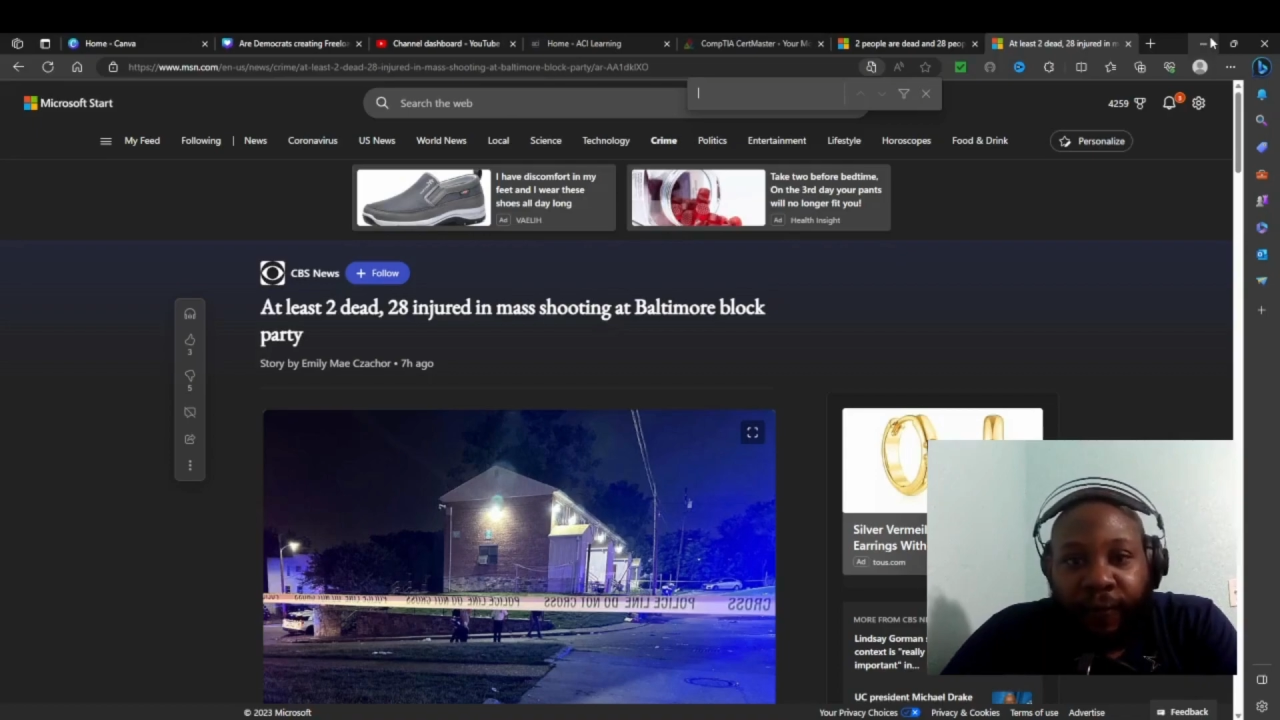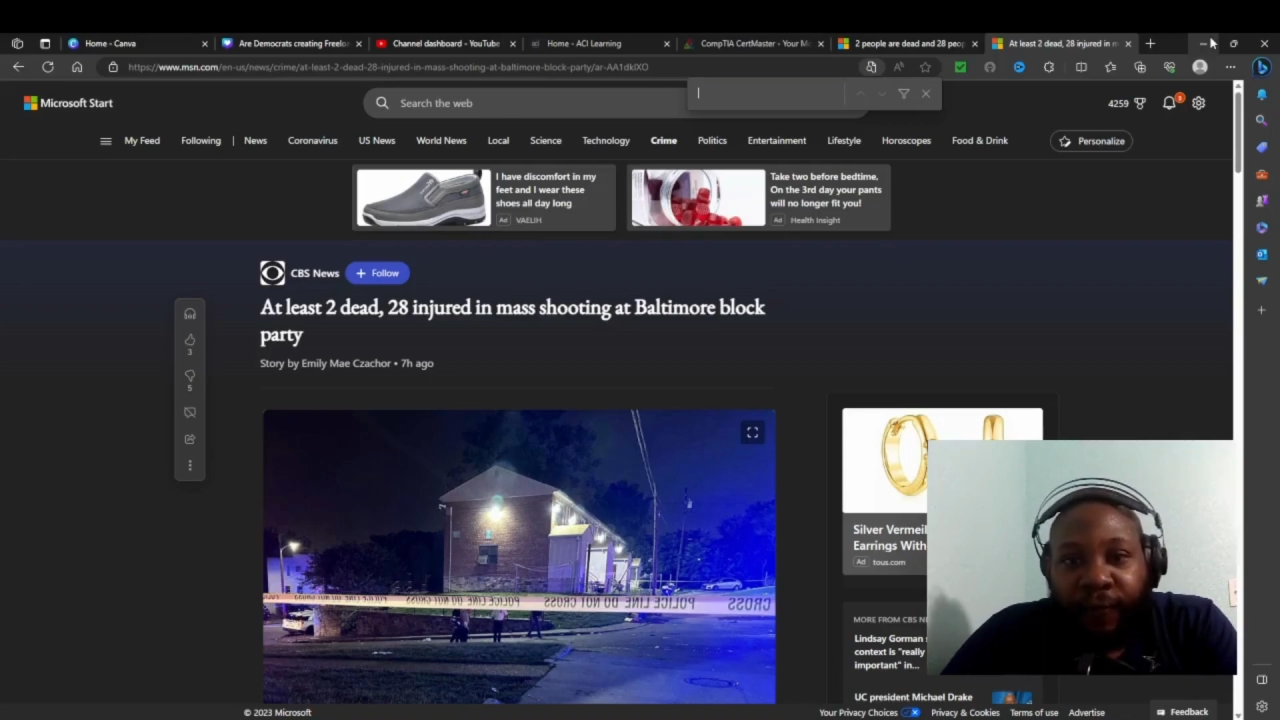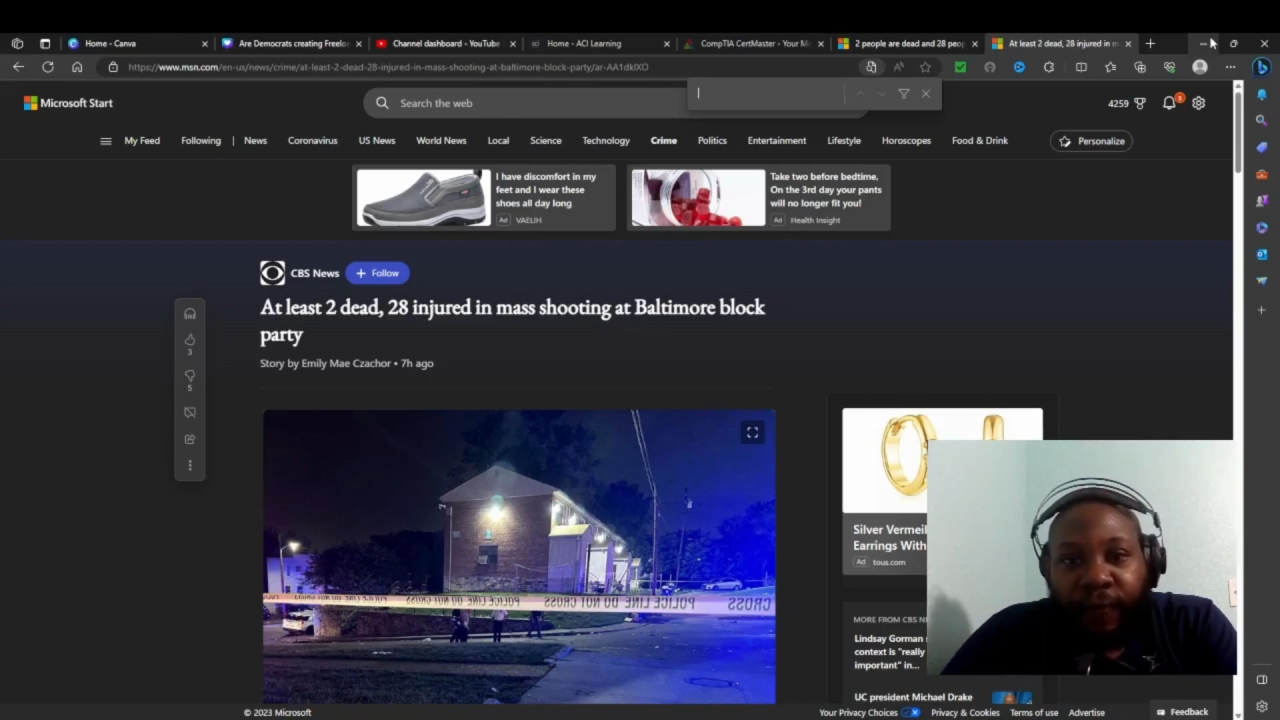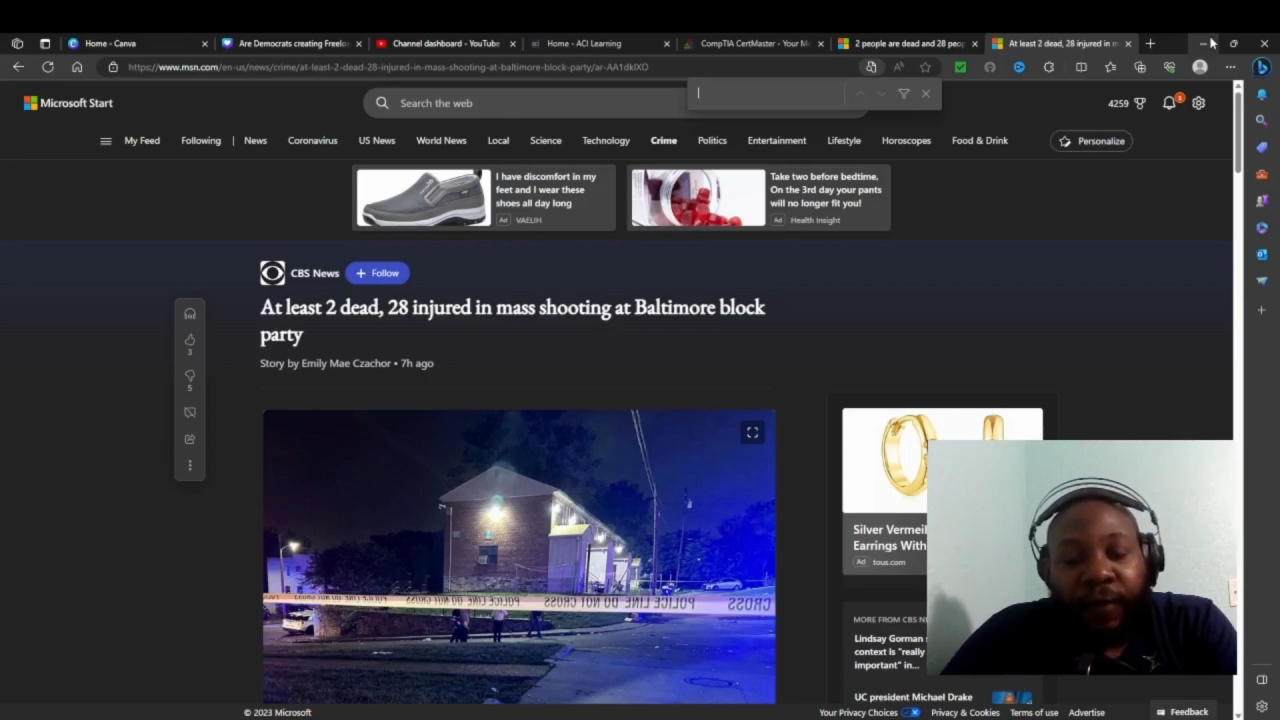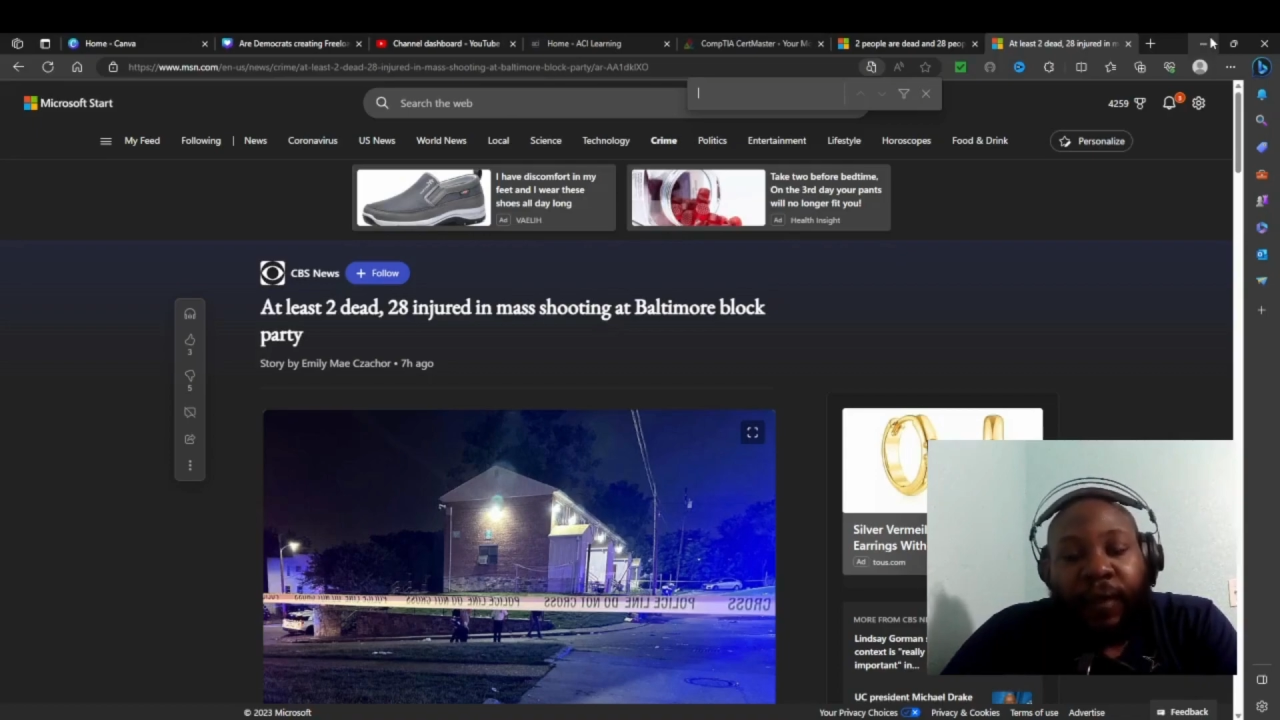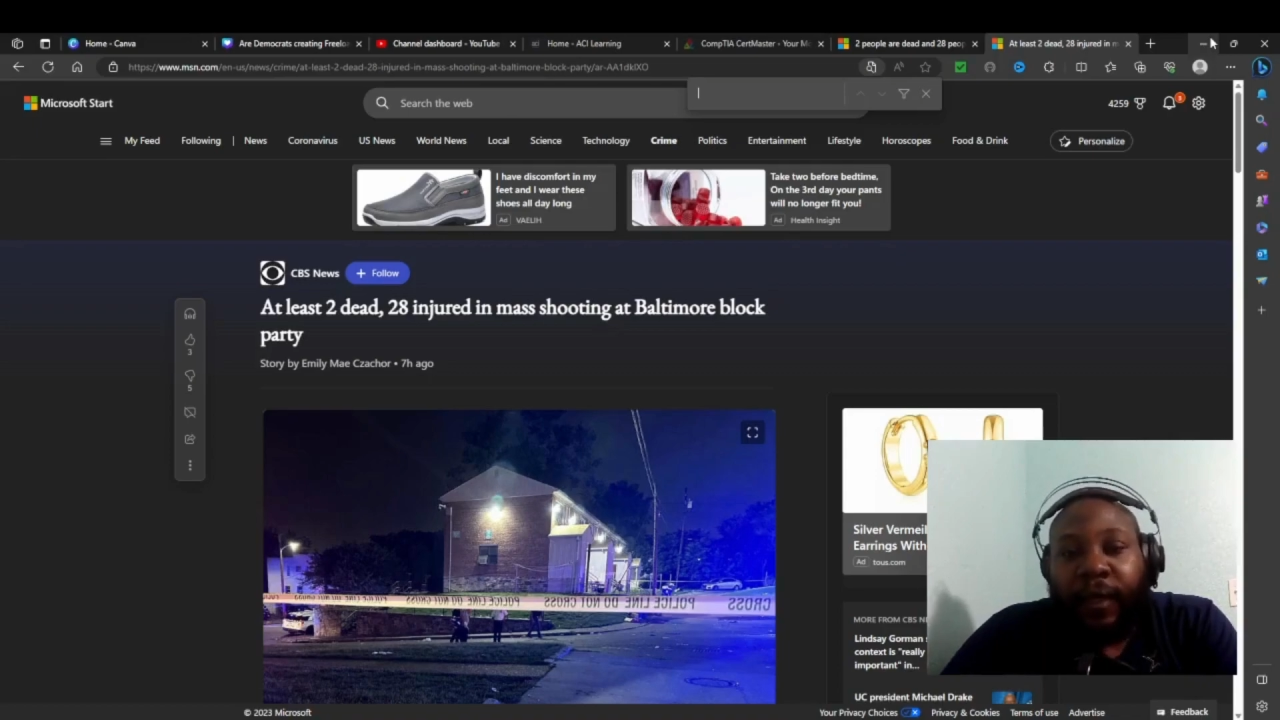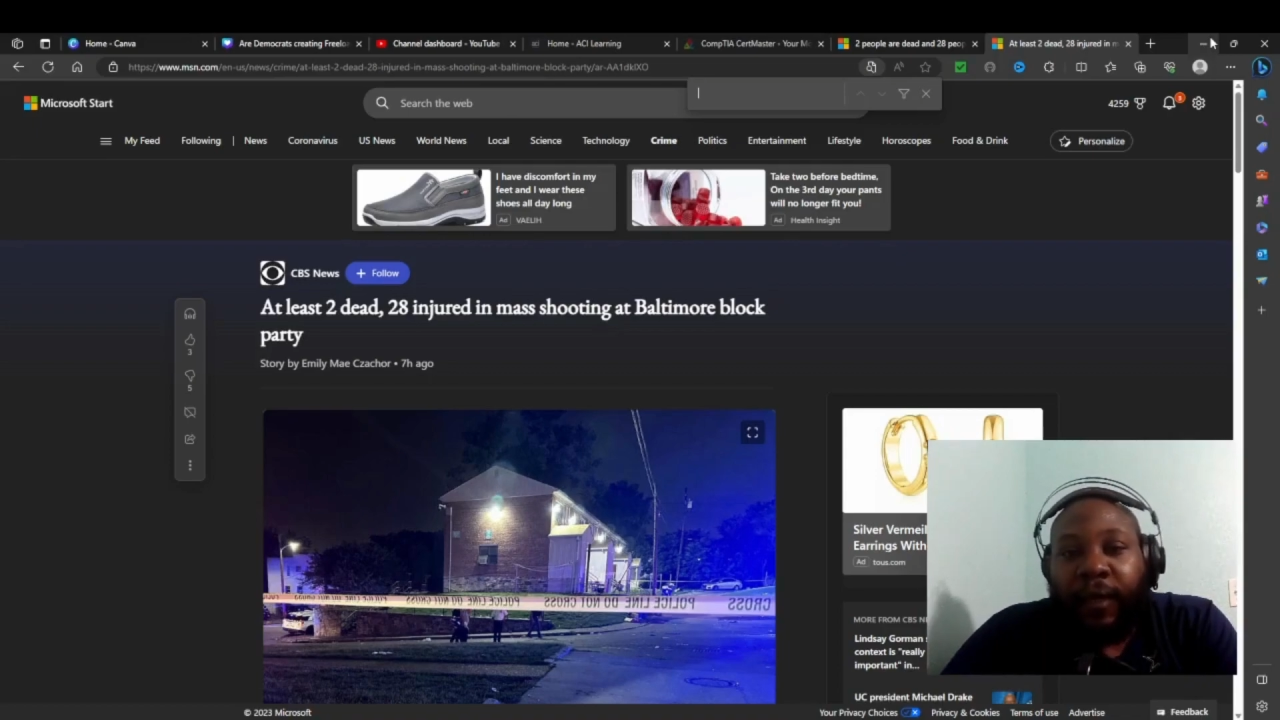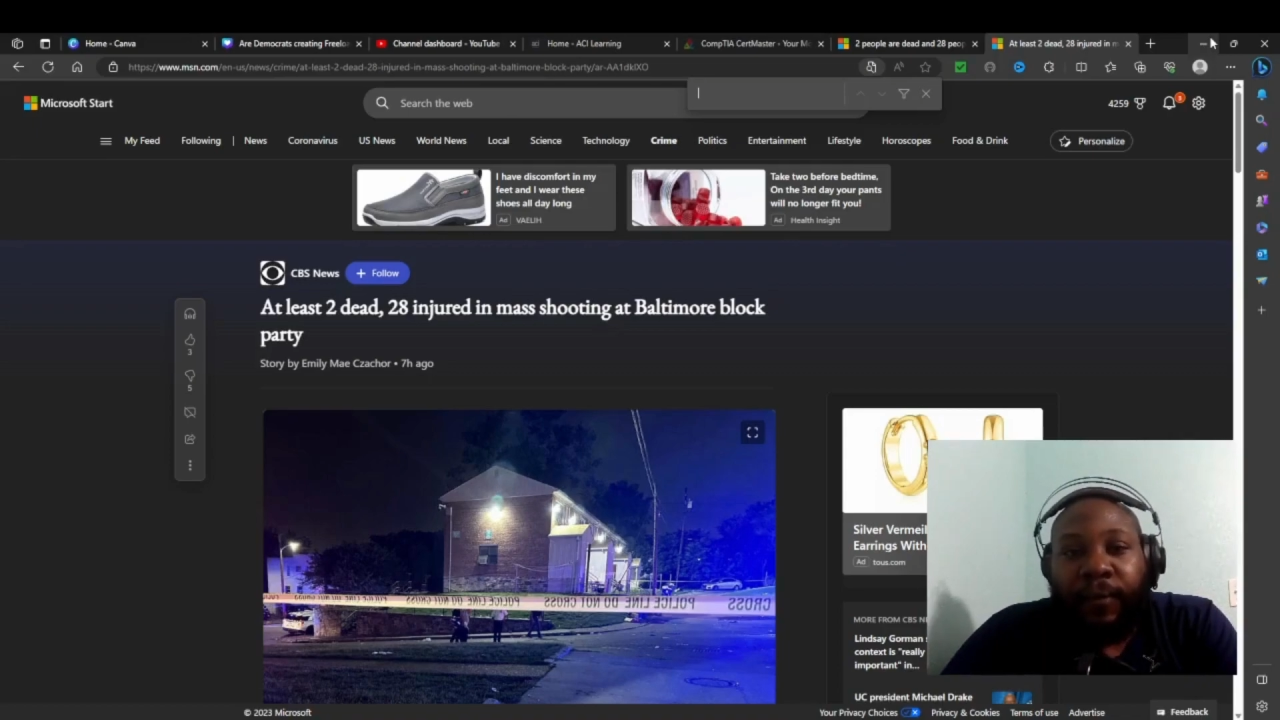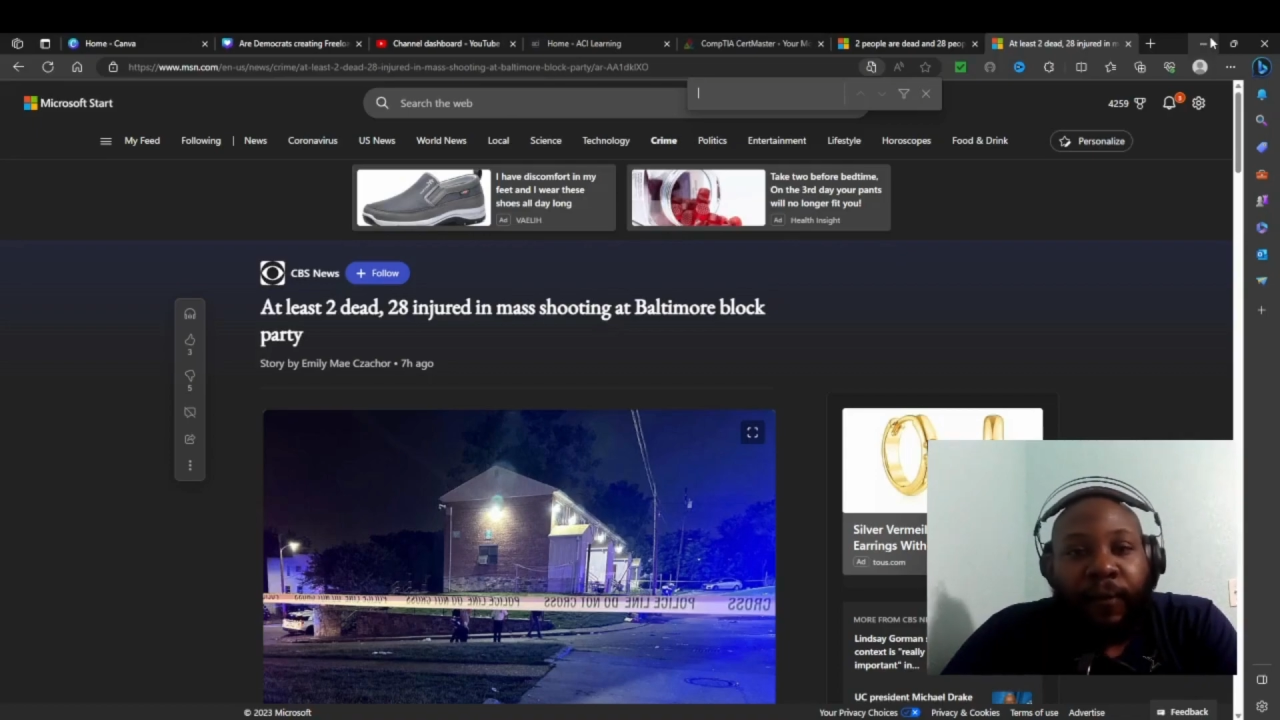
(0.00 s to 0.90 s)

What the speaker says: Fuck your gathering.